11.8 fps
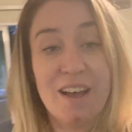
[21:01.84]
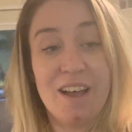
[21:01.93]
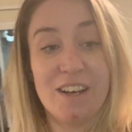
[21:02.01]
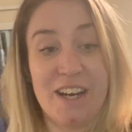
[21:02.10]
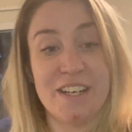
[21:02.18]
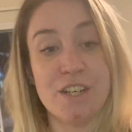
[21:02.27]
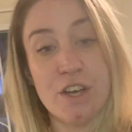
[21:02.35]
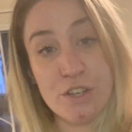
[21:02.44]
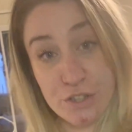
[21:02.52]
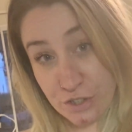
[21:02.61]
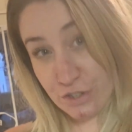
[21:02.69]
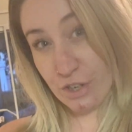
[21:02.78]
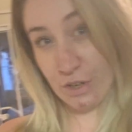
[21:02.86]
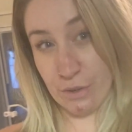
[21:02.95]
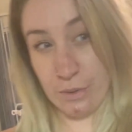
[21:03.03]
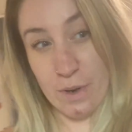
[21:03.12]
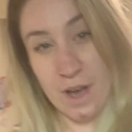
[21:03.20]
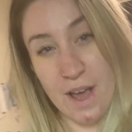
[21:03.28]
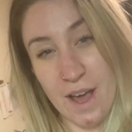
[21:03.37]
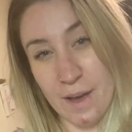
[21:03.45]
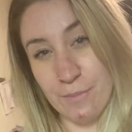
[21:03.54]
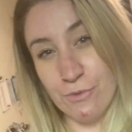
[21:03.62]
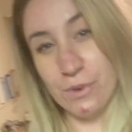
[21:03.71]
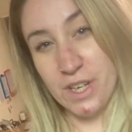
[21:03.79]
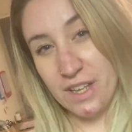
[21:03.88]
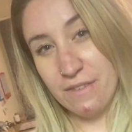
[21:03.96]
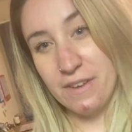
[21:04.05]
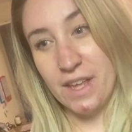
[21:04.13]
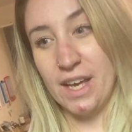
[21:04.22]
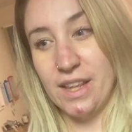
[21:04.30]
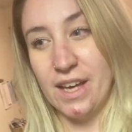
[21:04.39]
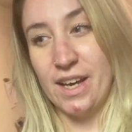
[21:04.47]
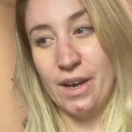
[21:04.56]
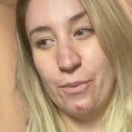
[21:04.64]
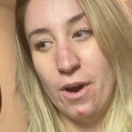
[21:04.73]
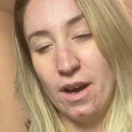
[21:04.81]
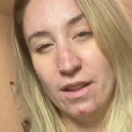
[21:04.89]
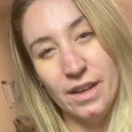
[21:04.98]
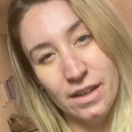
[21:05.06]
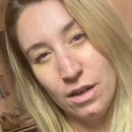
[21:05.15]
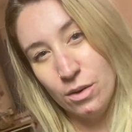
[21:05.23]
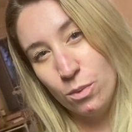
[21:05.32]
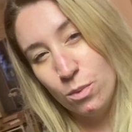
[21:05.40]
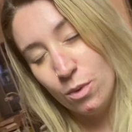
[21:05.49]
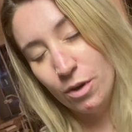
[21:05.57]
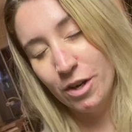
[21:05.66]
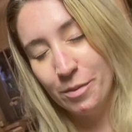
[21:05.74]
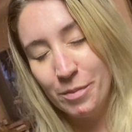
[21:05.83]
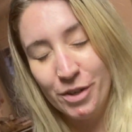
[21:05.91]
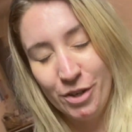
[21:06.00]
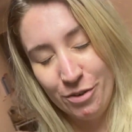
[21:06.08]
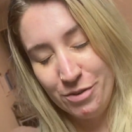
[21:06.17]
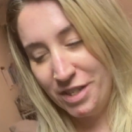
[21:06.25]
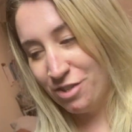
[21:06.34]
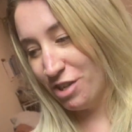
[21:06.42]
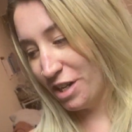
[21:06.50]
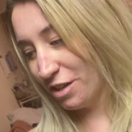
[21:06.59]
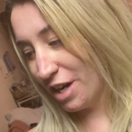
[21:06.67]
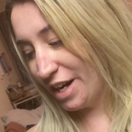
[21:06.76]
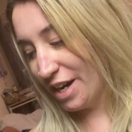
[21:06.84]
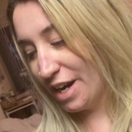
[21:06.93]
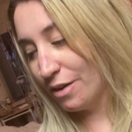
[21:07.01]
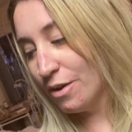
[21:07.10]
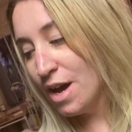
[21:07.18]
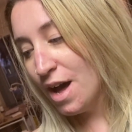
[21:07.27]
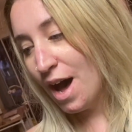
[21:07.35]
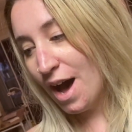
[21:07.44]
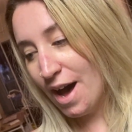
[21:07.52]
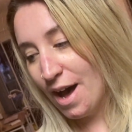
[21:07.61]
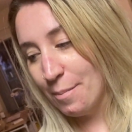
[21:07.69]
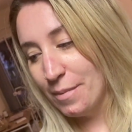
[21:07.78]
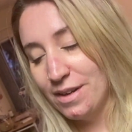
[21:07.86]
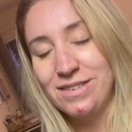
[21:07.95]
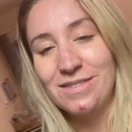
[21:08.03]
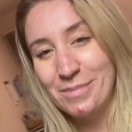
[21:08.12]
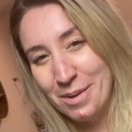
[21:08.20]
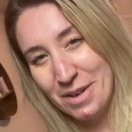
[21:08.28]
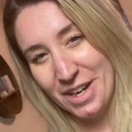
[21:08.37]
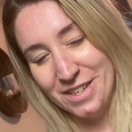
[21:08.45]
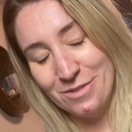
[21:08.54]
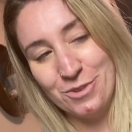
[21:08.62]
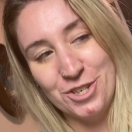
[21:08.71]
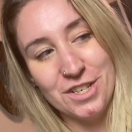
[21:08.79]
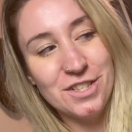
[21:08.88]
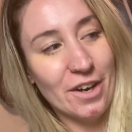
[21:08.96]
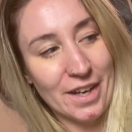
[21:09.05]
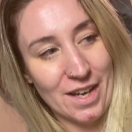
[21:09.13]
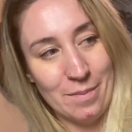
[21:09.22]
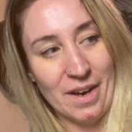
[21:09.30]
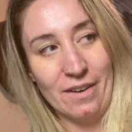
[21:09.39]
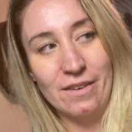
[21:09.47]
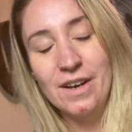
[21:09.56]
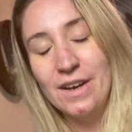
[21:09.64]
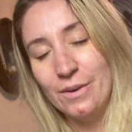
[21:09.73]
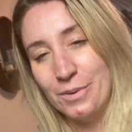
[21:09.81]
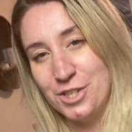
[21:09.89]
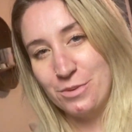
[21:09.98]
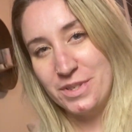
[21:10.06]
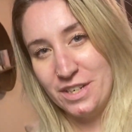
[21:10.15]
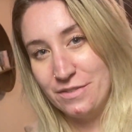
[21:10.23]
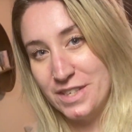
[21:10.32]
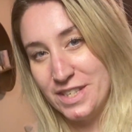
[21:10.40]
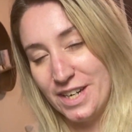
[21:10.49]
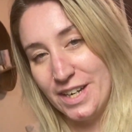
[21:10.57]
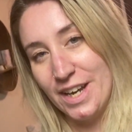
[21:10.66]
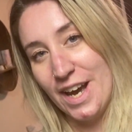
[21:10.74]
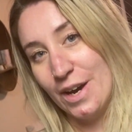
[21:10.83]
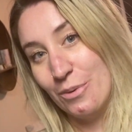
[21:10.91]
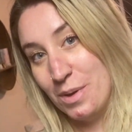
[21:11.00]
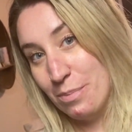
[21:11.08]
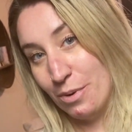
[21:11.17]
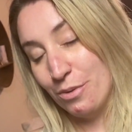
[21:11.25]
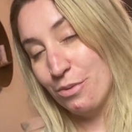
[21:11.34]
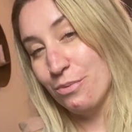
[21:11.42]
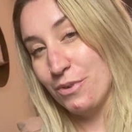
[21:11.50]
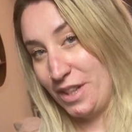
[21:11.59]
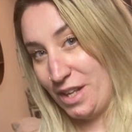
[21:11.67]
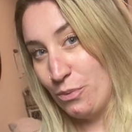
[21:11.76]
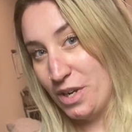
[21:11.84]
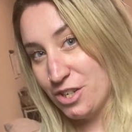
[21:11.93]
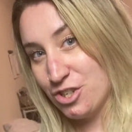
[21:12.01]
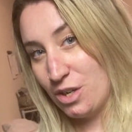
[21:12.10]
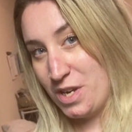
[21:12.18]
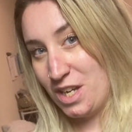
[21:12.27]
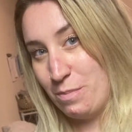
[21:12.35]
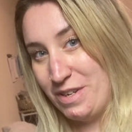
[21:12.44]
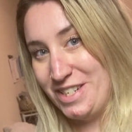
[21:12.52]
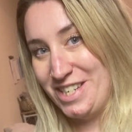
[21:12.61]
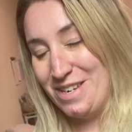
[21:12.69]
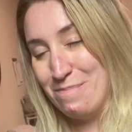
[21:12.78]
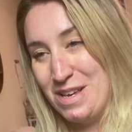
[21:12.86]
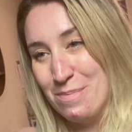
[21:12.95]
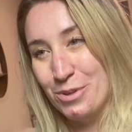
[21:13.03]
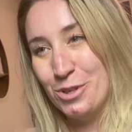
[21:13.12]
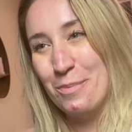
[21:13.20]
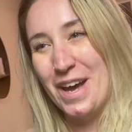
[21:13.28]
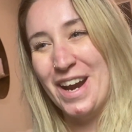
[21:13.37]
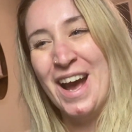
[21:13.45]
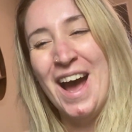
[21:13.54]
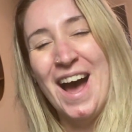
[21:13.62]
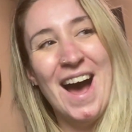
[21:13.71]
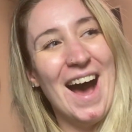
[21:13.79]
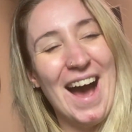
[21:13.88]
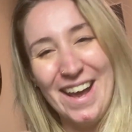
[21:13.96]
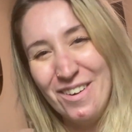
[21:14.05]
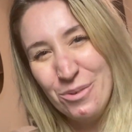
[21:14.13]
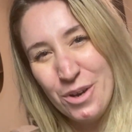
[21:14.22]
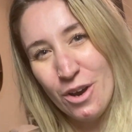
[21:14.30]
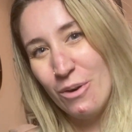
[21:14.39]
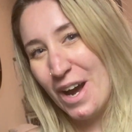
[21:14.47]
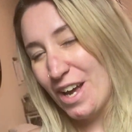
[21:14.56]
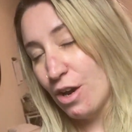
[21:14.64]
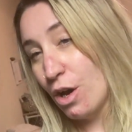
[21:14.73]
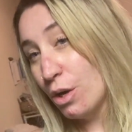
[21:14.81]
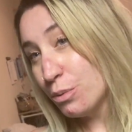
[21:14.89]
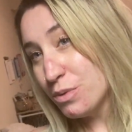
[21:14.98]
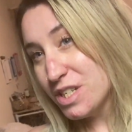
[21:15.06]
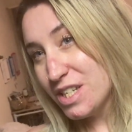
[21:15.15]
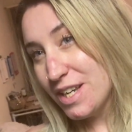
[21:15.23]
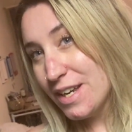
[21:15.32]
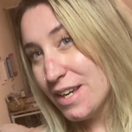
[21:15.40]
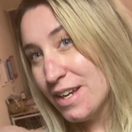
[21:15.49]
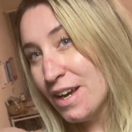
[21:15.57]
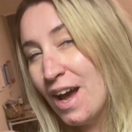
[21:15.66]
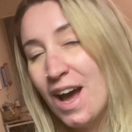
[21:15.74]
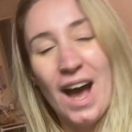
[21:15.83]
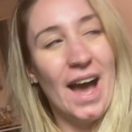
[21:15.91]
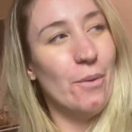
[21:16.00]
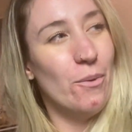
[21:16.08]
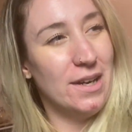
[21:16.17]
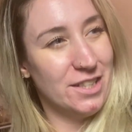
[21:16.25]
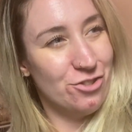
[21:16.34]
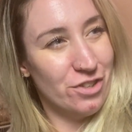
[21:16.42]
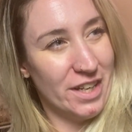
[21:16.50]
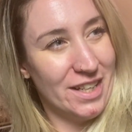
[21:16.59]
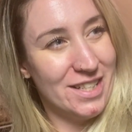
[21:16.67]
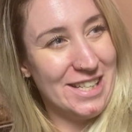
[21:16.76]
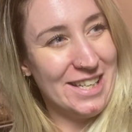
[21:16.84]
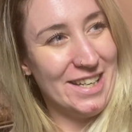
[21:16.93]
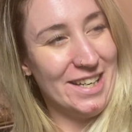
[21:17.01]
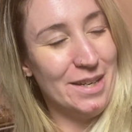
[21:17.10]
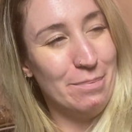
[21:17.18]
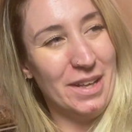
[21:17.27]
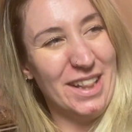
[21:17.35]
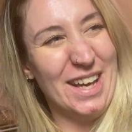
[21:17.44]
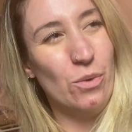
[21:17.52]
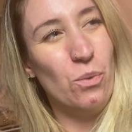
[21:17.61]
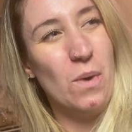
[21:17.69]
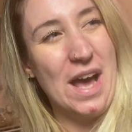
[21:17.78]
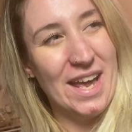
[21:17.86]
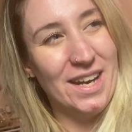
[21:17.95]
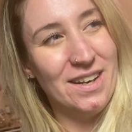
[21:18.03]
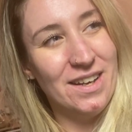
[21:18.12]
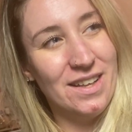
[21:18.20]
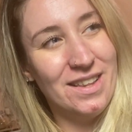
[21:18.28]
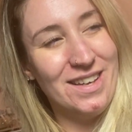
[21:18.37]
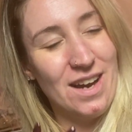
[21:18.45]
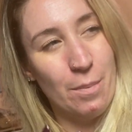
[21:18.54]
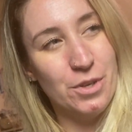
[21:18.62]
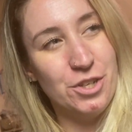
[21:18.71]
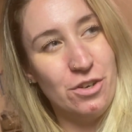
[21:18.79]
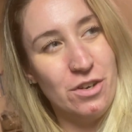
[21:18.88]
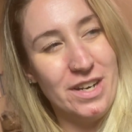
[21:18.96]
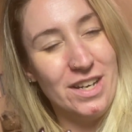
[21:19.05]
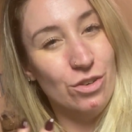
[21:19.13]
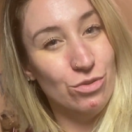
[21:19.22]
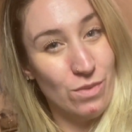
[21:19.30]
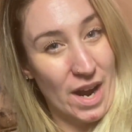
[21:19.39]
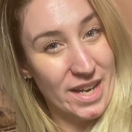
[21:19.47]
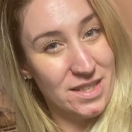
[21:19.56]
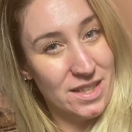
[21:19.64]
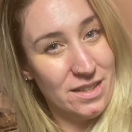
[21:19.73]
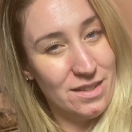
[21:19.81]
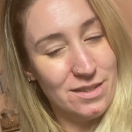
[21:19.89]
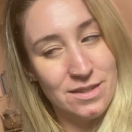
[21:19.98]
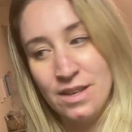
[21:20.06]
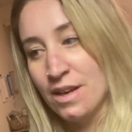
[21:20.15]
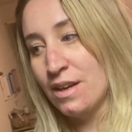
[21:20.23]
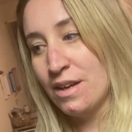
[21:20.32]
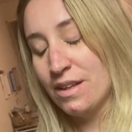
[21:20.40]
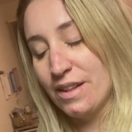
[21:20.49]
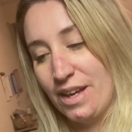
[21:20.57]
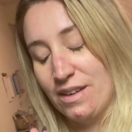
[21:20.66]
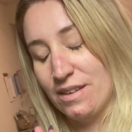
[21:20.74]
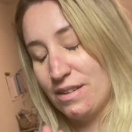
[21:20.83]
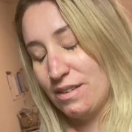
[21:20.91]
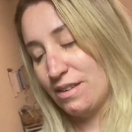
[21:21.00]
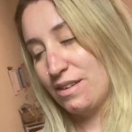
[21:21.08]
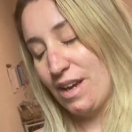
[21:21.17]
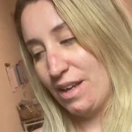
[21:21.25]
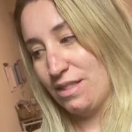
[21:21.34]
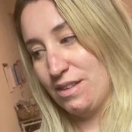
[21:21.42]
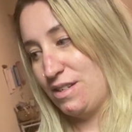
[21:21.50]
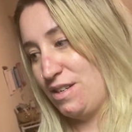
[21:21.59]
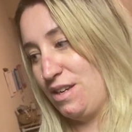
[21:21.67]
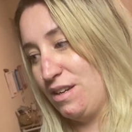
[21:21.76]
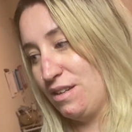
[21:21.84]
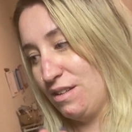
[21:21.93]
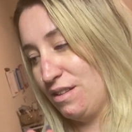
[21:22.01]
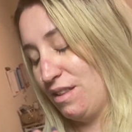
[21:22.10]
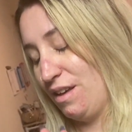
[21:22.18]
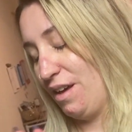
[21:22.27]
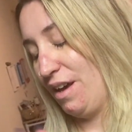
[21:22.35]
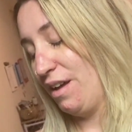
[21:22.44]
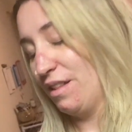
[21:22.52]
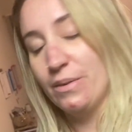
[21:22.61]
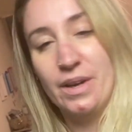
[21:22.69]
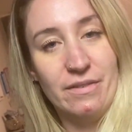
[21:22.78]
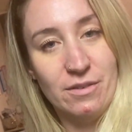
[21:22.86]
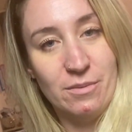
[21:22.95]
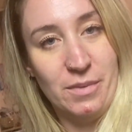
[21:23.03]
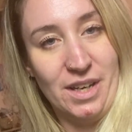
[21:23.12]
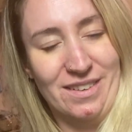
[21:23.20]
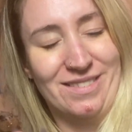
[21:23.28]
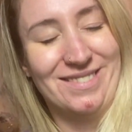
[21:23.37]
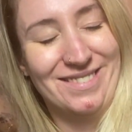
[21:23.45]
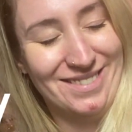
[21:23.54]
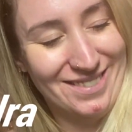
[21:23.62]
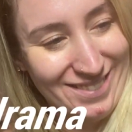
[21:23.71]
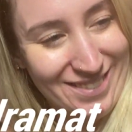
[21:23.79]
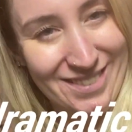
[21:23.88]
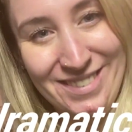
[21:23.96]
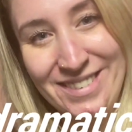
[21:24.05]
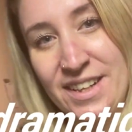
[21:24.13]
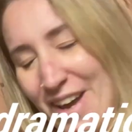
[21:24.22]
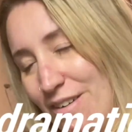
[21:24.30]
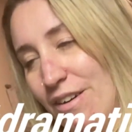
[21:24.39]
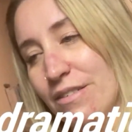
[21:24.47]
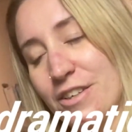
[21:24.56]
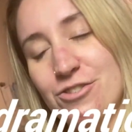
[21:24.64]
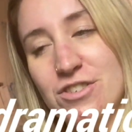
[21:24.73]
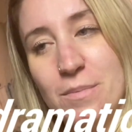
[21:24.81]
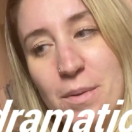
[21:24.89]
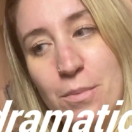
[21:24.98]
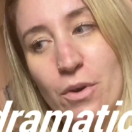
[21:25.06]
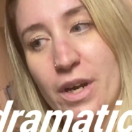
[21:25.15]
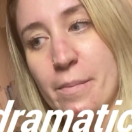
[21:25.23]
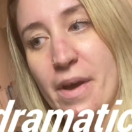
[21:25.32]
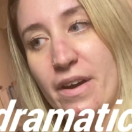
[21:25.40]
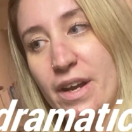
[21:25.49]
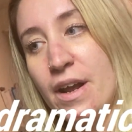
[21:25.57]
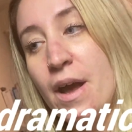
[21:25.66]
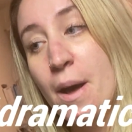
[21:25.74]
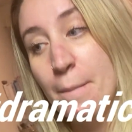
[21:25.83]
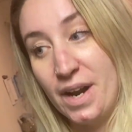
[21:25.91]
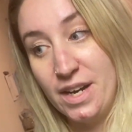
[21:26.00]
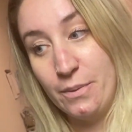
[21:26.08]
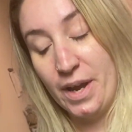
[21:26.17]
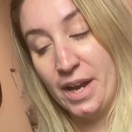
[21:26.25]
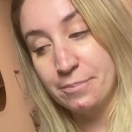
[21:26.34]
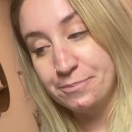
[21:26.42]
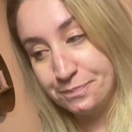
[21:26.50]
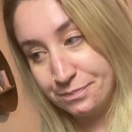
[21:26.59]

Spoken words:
All right, so I'm really feeling like I want like a warm, cozy drink right now. Me and my cousin were just talking about when she was here visiting how we both really wish that we could be tea people, but I don't know. I own tea, I want to drink tea, but like when the opportunity arises, like get the tea the hell away from me. I don't know, there's just something boring about it. But anyway,